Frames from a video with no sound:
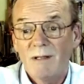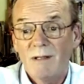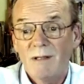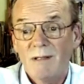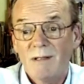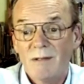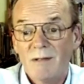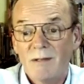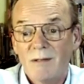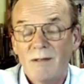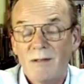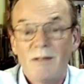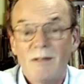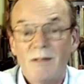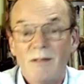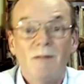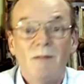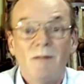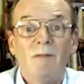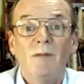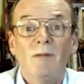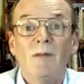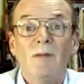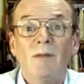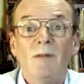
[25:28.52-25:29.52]
they're not going to get
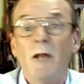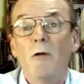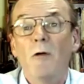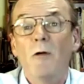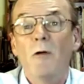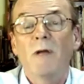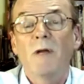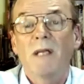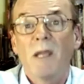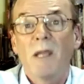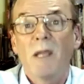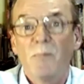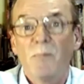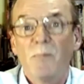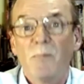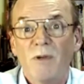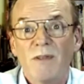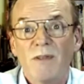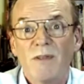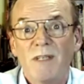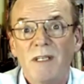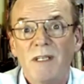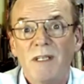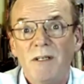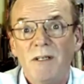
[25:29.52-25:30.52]
prosecuted from
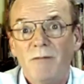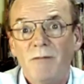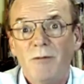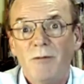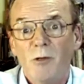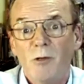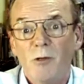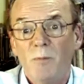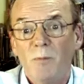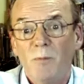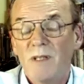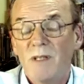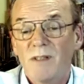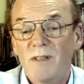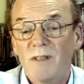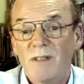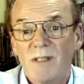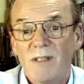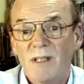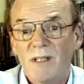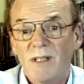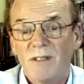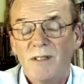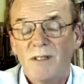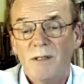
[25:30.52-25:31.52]
this because it's too
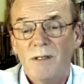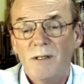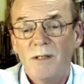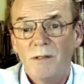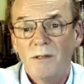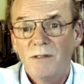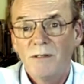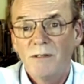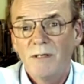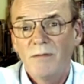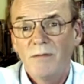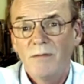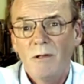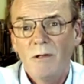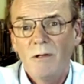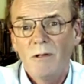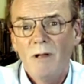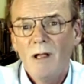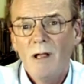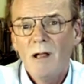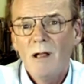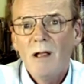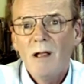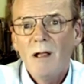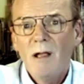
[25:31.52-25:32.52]
trivial. But it
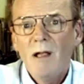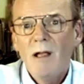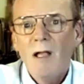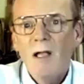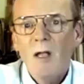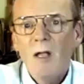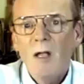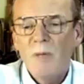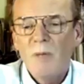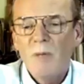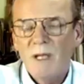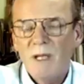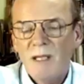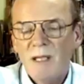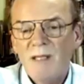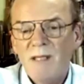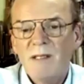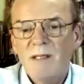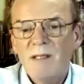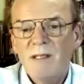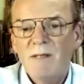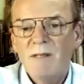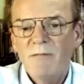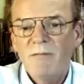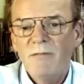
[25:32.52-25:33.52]
is very
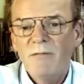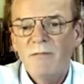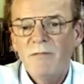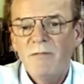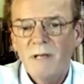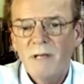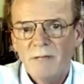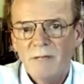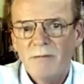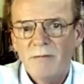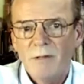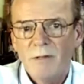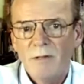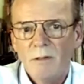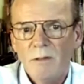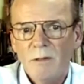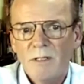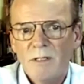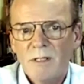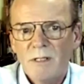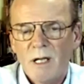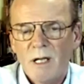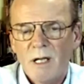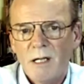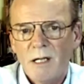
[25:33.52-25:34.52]
difficult, and
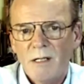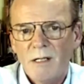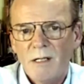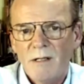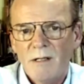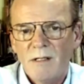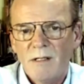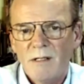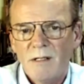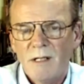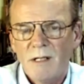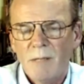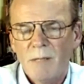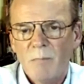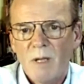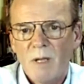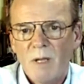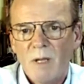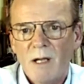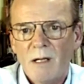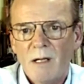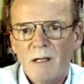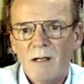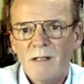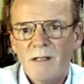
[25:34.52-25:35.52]
I certainly
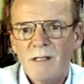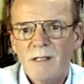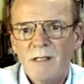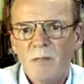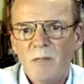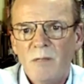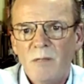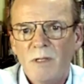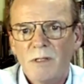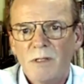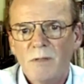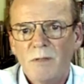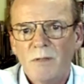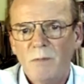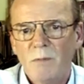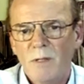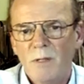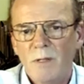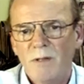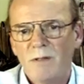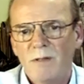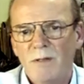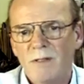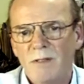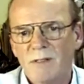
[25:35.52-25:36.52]
worked with a
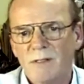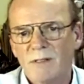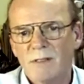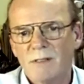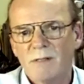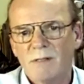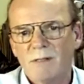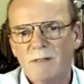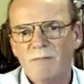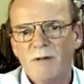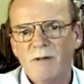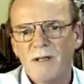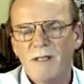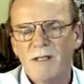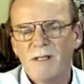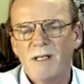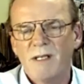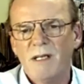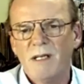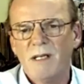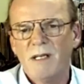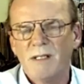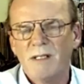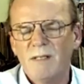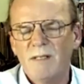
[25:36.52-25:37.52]
very senior civil
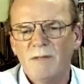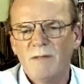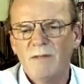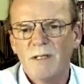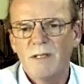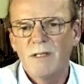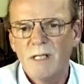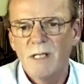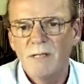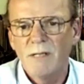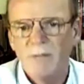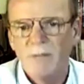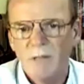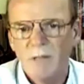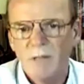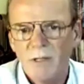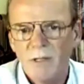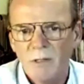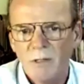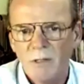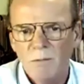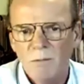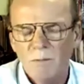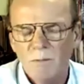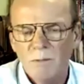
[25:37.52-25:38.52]
servant who
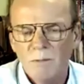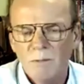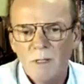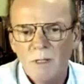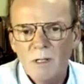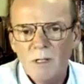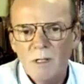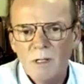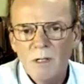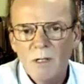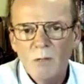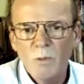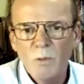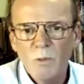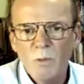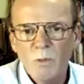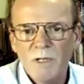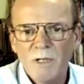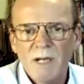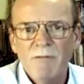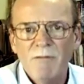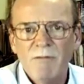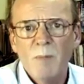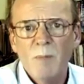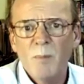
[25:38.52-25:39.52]
wouldn't even let me buy the
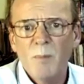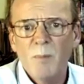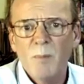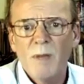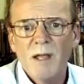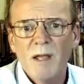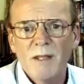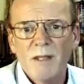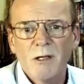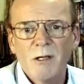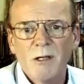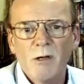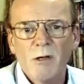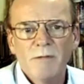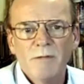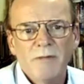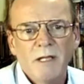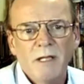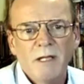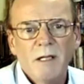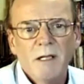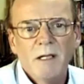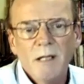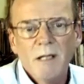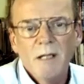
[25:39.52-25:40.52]
coffee. He
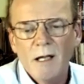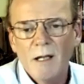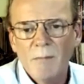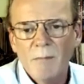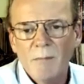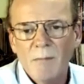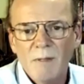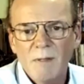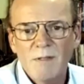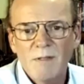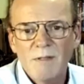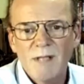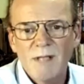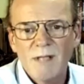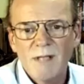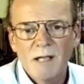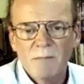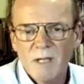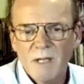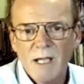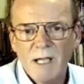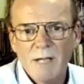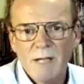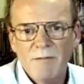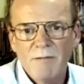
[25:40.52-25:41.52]
was that careful
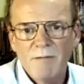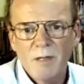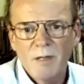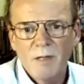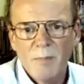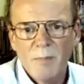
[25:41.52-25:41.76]
about it. So